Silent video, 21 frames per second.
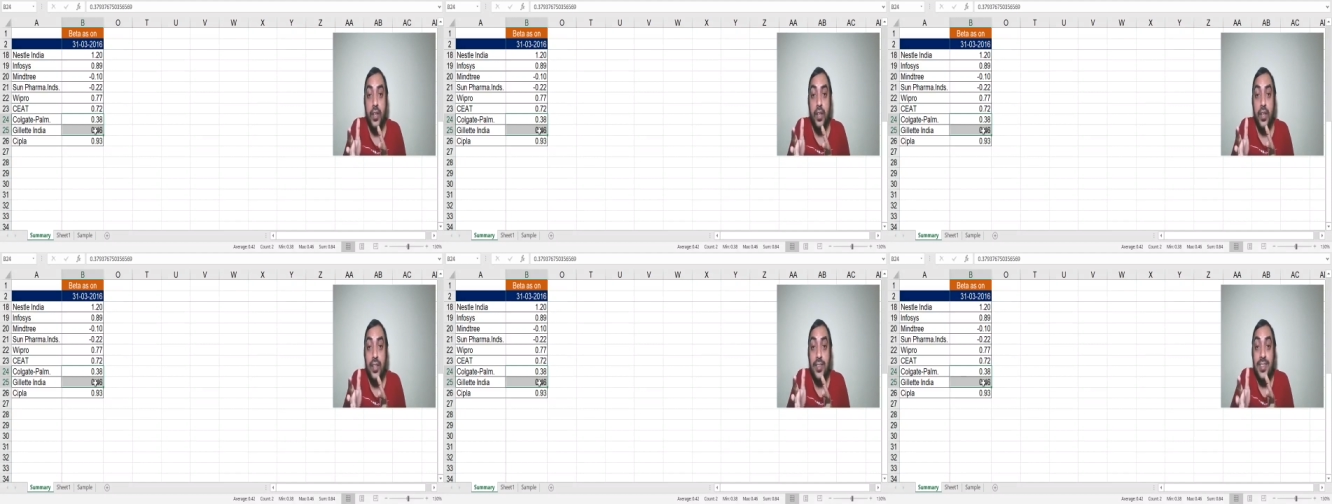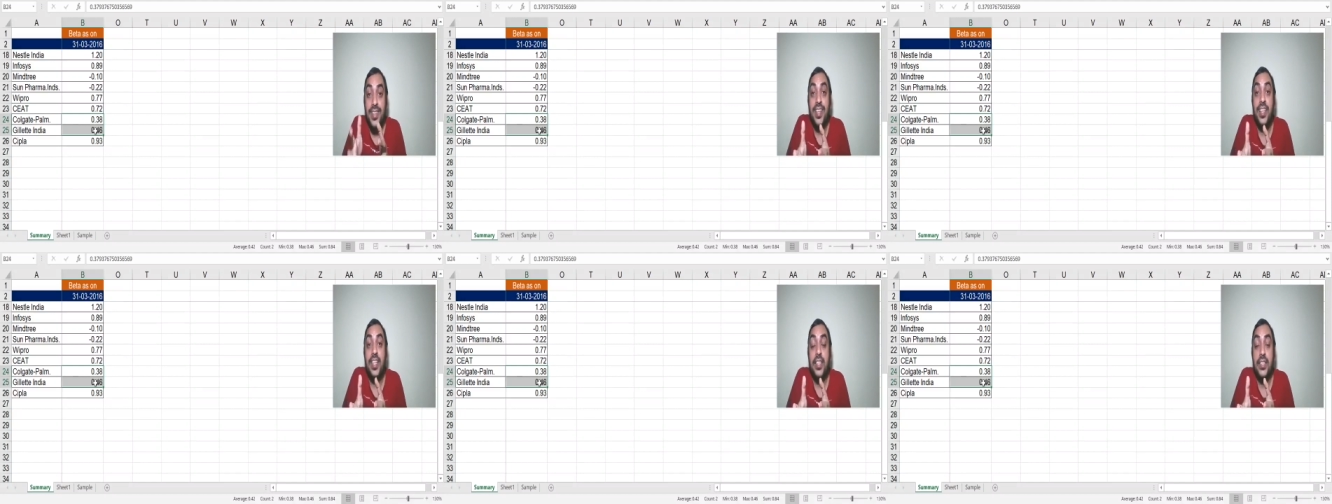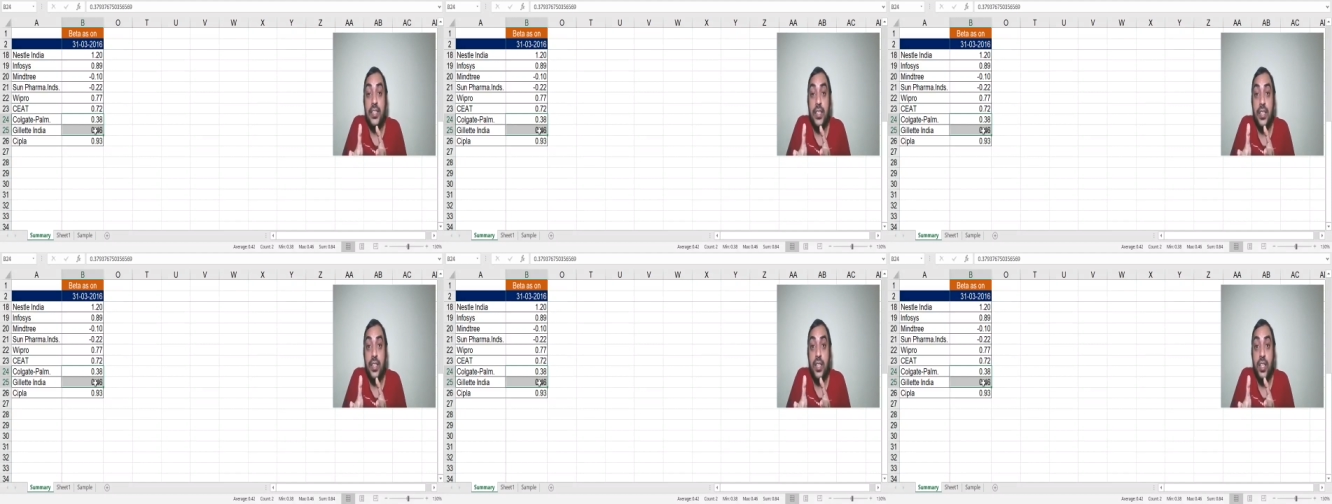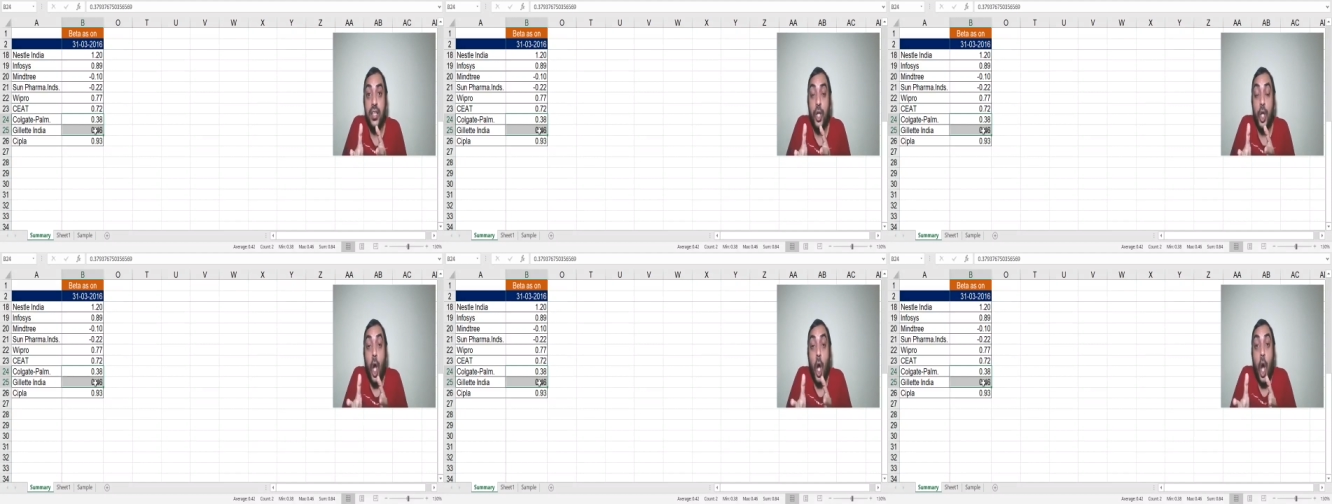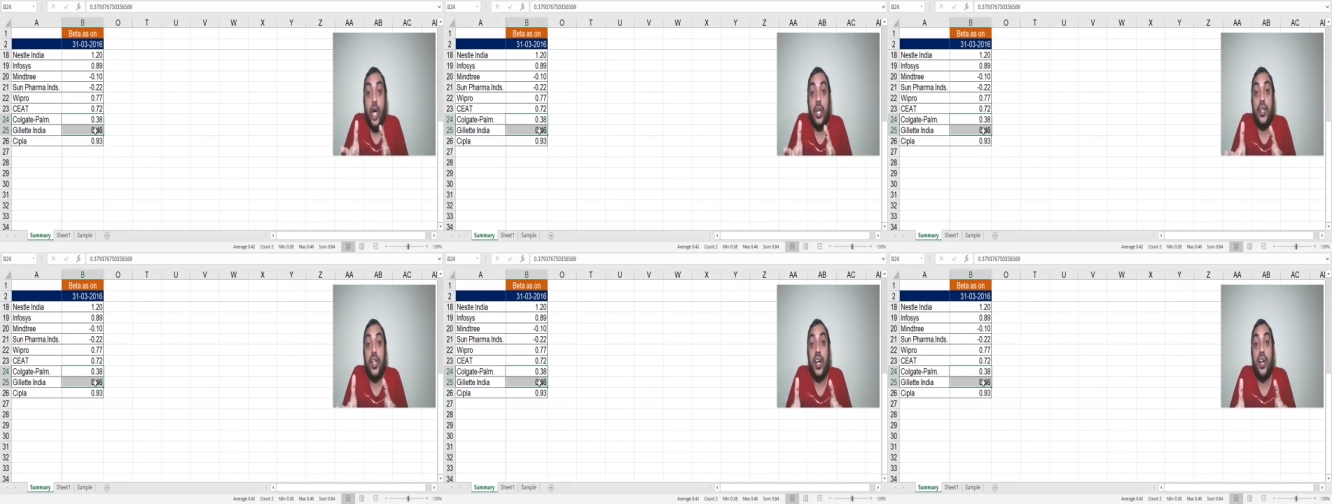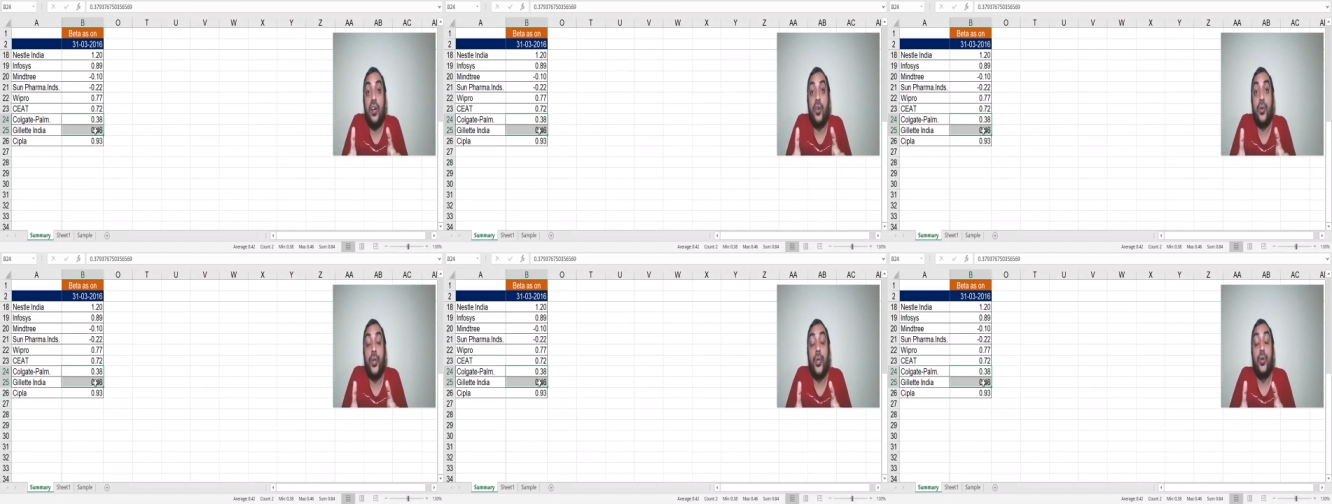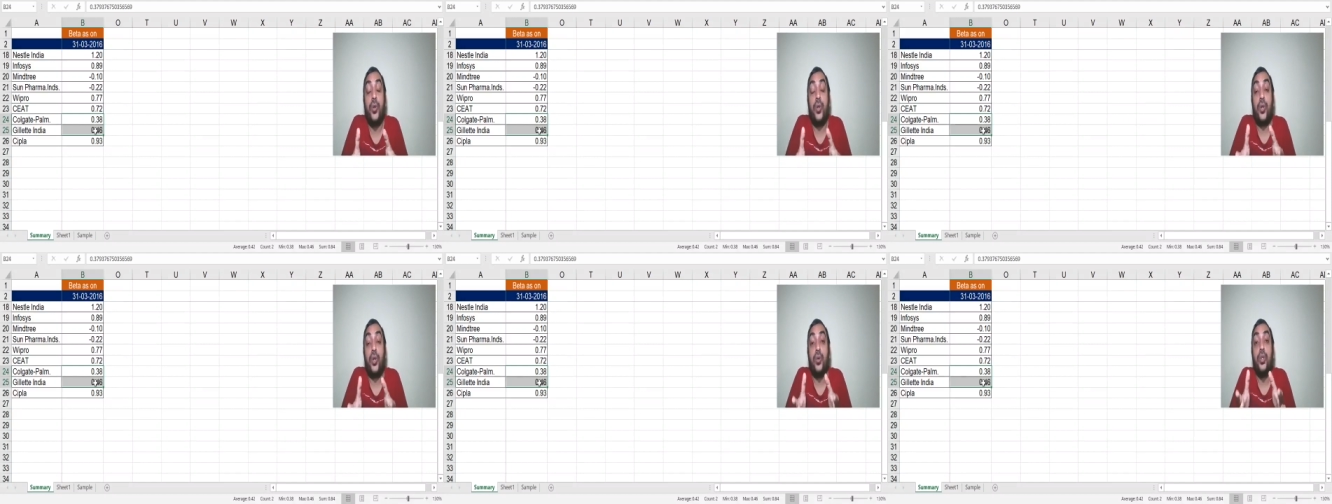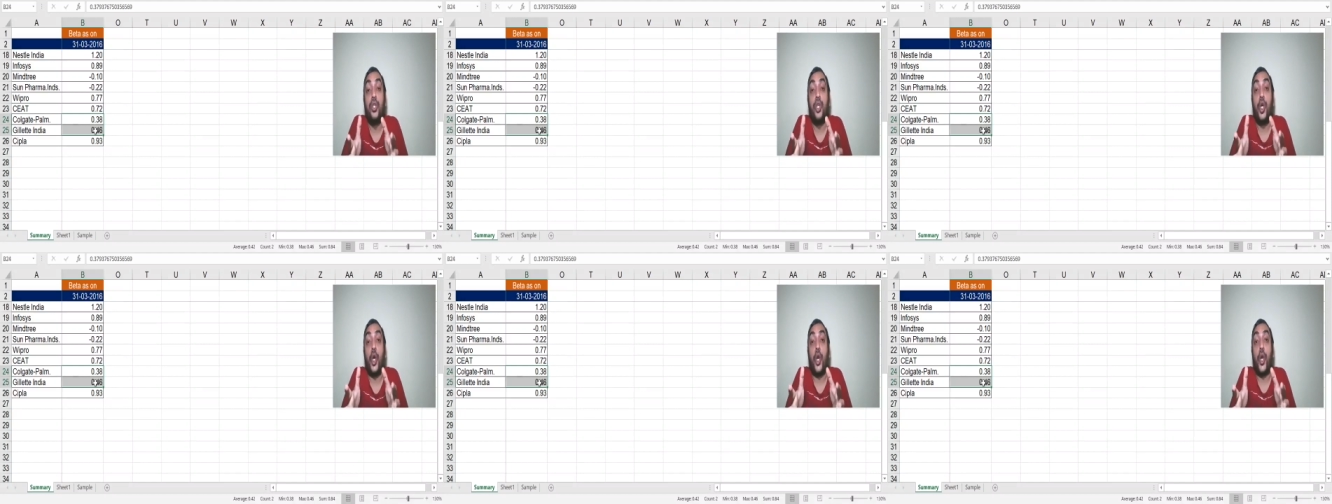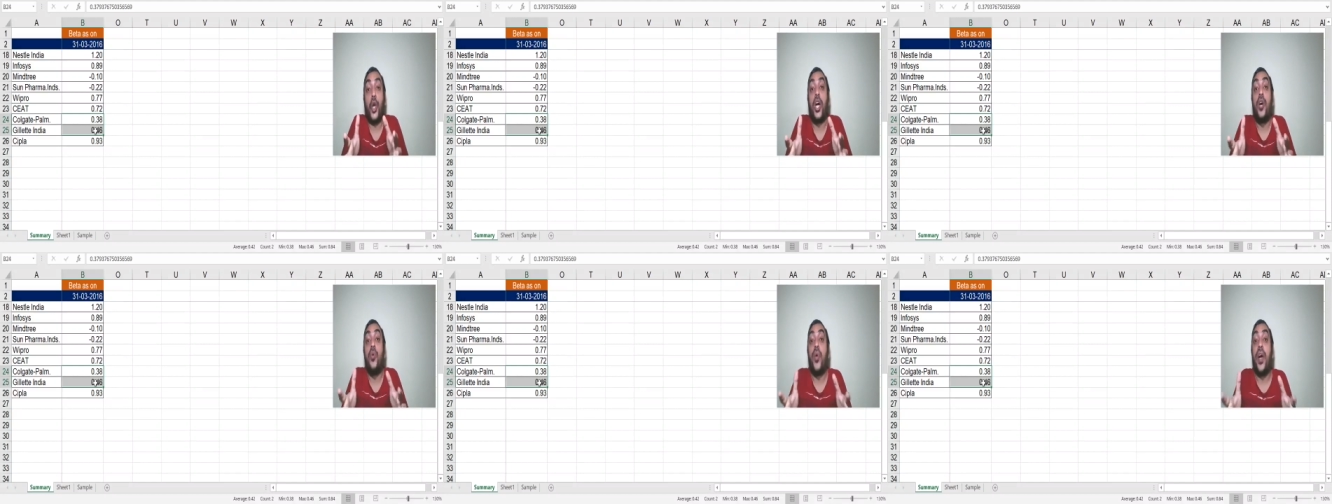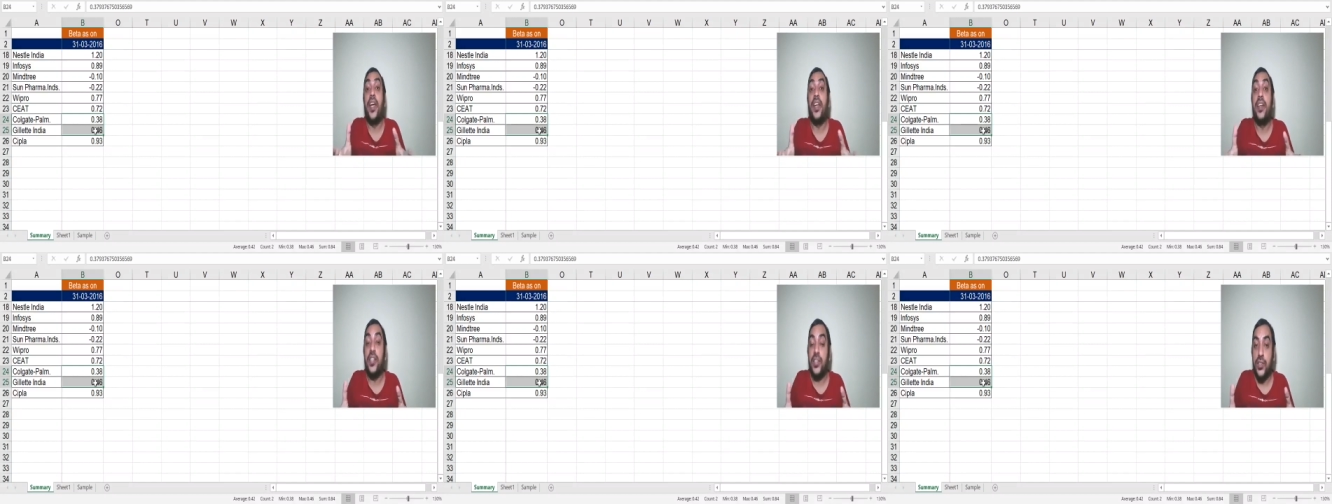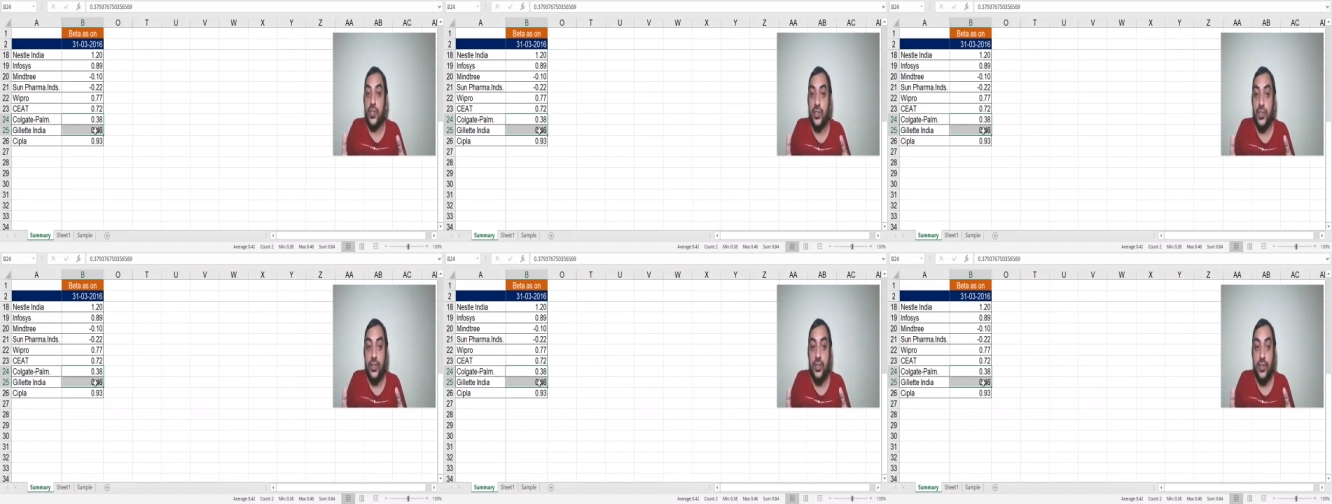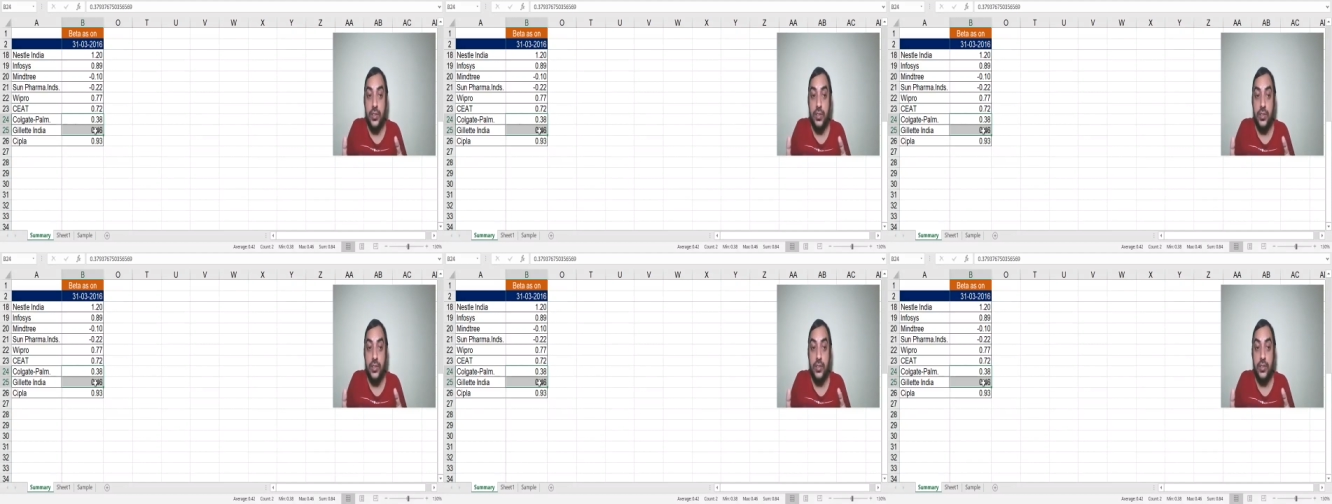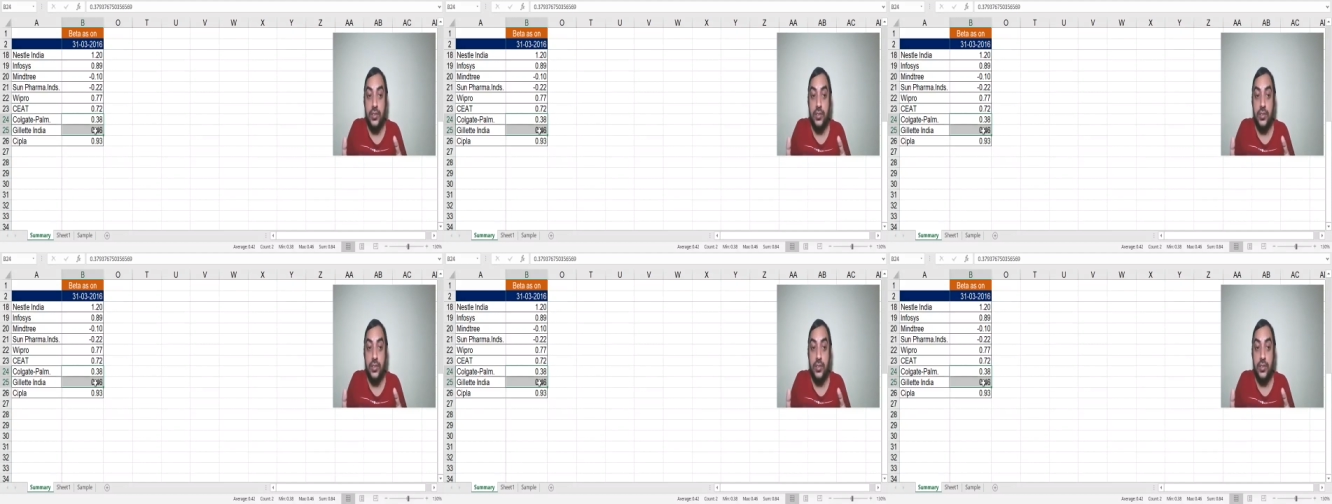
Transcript: there is a lockdown due to coronavirus.